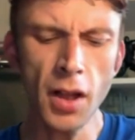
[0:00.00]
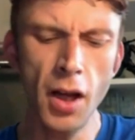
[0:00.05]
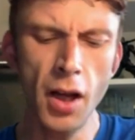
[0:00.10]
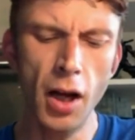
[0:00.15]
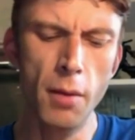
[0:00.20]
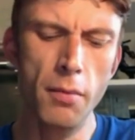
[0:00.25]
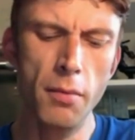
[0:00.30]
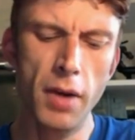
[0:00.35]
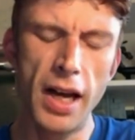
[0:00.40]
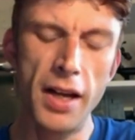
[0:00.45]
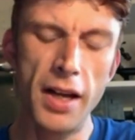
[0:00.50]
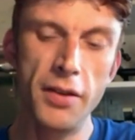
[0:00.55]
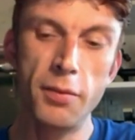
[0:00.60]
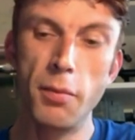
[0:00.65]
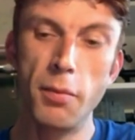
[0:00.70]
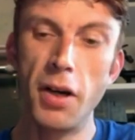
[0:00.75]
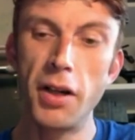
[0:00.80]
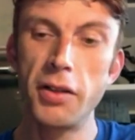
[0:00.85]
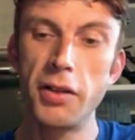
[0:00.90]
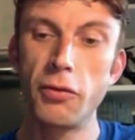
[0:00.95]
Um,
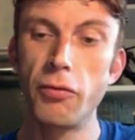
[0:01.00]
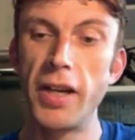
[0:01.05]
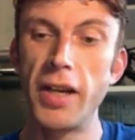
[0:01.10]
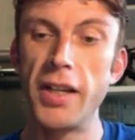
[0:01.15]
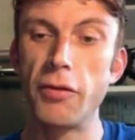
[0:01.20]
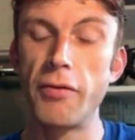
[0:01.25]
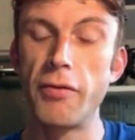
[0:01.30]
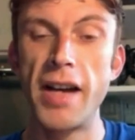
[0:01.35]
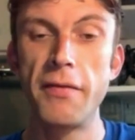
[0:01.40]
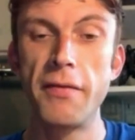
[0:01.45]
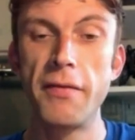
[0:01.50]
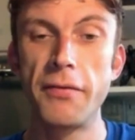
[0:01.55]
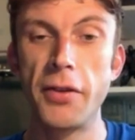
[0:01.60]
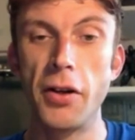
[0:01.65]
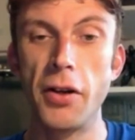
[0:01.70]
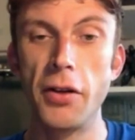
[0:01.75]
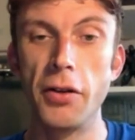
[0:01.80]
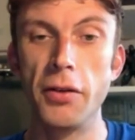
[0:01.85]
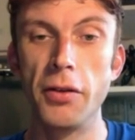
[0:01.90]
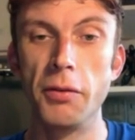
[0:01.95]
and my
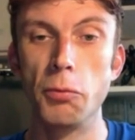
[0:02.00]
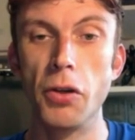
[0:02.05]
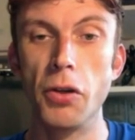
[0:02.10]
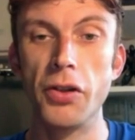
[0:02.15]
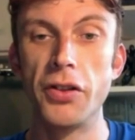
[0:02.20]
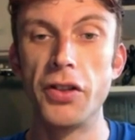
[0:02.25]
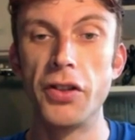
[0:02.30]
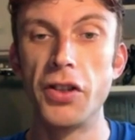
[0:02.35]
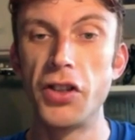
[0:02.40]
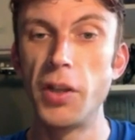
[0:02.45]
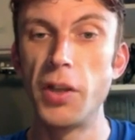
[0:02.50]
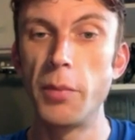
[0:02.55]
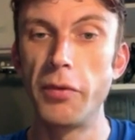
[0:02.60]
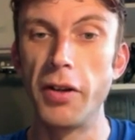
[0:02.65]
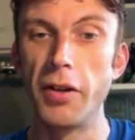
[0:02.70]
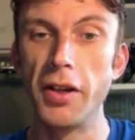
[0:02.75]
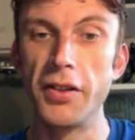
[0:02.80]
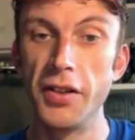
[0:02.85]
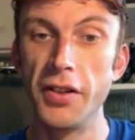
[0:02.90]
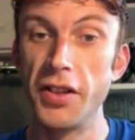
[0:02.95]
great-grandfather worked as a
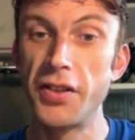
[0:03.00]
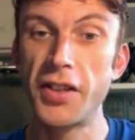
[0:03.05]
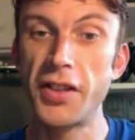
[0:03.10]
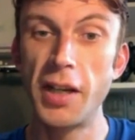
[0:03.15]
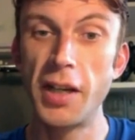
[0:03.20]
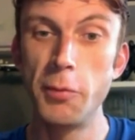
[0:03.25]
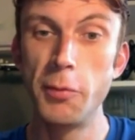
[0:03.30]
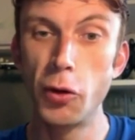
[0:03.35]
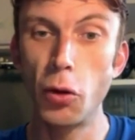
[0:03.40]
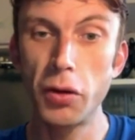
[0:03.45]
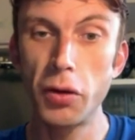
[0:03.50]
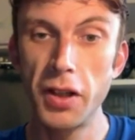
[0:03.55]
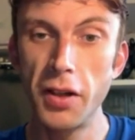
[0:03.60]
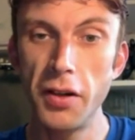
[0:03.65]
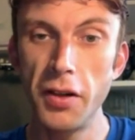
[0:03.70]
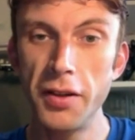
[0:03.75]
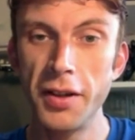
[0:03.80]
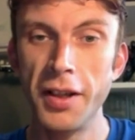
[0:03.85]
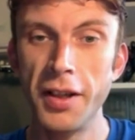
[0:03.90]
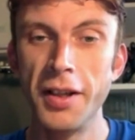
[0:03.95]
shipwright in the same
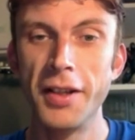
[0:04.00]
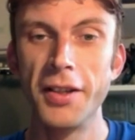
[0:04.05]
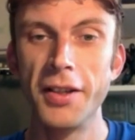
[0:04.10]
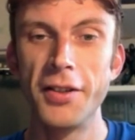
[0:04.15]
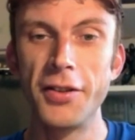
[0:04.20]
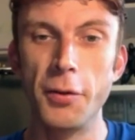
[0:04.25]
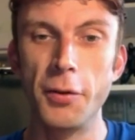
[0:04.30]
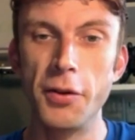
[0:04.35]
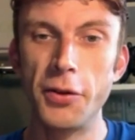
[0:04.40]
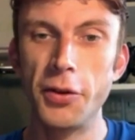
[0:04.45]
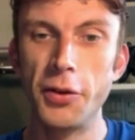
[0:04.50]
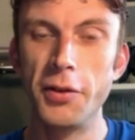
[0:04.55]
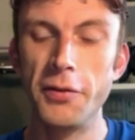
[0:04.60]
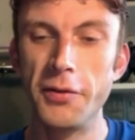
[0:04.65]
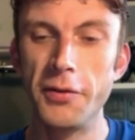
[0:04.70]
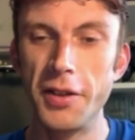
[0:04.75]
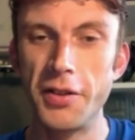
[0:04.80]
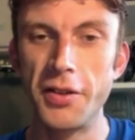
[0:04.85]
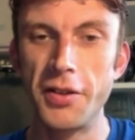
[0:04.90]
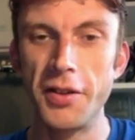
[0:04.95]
dockyard, so he's sort
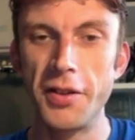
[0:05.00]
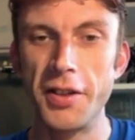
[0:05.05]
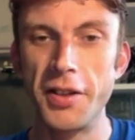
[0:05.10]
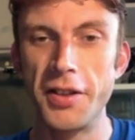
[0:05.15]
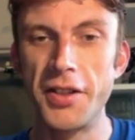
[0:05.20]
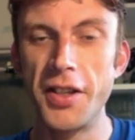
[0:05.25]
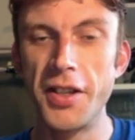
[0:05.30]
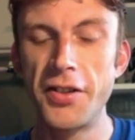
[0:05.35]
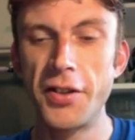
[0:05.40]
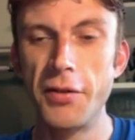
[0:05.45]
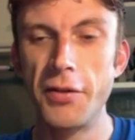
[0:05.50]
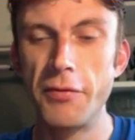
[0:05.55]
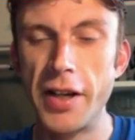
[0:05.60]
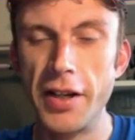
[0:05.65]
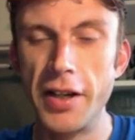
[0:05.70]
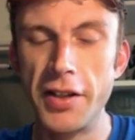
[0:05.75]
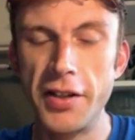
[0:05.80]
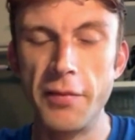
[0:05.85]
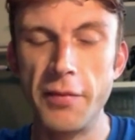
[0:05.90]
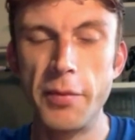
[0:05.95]
of a distant
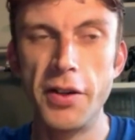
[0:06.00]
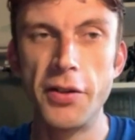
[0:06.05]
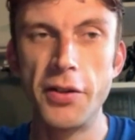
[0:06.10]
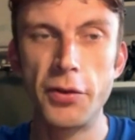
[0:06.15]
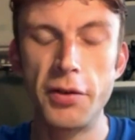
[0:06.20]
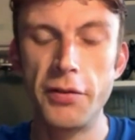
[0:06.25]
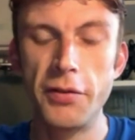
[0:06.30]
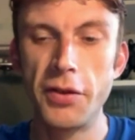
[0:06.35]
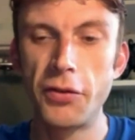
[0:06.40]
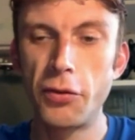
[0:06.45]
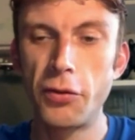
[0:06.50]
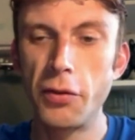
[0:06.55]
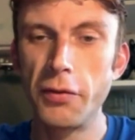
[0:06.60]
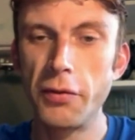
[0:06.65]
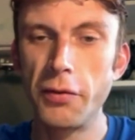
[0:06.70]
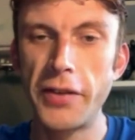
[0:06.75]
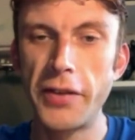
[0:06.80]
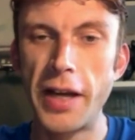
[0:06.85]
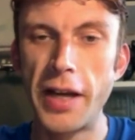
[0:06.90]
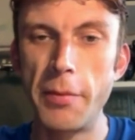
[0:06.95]
relative, but it's sort of a
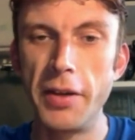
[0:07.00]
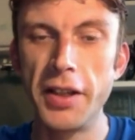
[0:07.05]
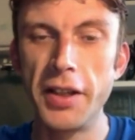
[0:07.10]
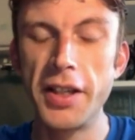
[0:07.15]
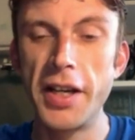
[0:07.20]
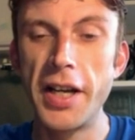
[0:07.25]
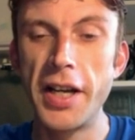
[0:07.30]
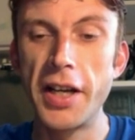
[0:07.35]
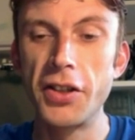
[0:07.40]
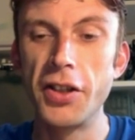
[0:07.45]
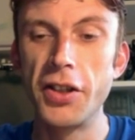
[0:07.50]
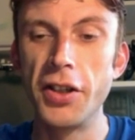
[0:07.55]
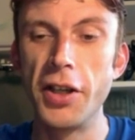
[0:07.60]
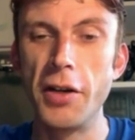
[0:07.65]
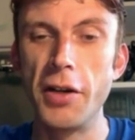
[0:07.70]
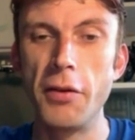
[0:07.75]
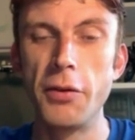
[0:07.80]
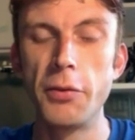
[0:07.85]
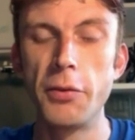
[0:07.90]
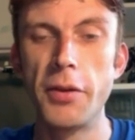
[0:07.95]
strong family connection
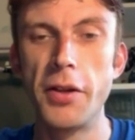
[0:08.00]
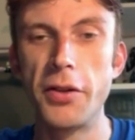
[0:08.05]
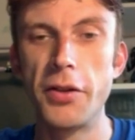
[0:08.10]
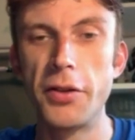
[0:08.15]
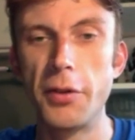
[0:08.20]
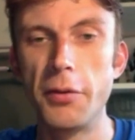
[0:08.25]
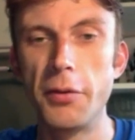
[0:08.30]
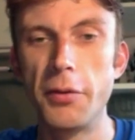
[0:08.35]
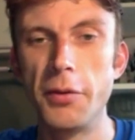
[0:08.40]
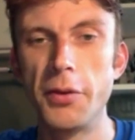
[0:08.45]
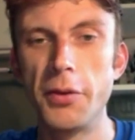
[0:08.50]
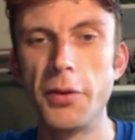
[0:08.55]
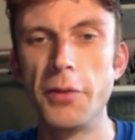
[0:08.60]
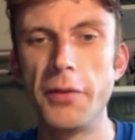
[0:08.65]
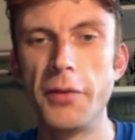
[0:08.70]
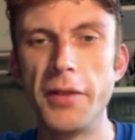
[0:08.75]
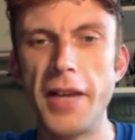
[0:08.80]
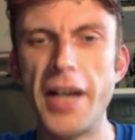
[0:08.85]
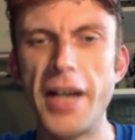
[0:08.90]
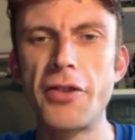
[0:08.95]
there as well, so it's
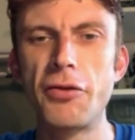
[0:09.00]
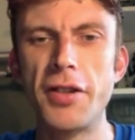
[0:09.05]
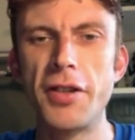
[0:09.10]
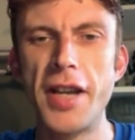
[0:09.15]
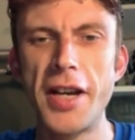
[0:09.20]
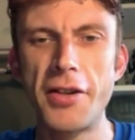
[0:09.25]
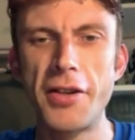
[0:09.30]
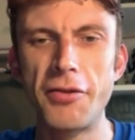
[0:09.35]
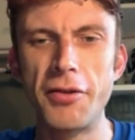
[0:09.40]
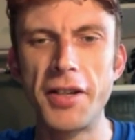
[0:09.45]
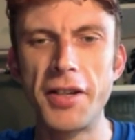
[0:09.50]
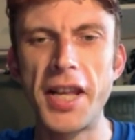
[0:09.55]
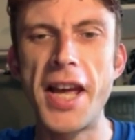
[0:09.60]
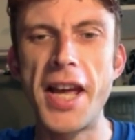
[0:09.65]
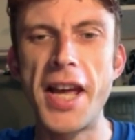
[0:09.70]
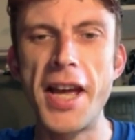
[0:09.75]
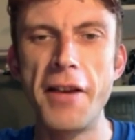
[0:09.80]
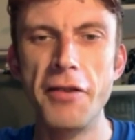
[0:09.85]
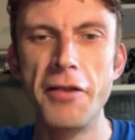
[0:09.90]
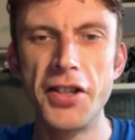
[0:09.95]
sort of extra
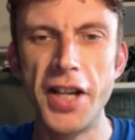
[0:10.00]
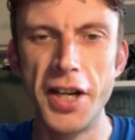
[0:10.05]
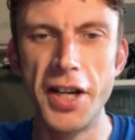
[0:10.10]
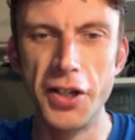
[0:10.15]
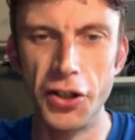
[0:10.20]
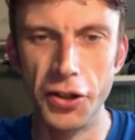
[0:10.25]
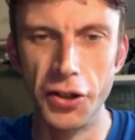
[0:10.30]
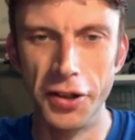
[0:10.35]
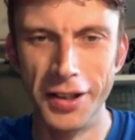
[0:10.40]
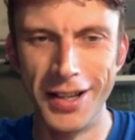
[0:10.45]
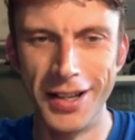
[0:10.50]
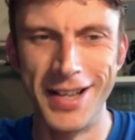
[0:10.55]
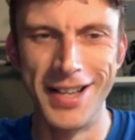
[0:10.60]
care and attention.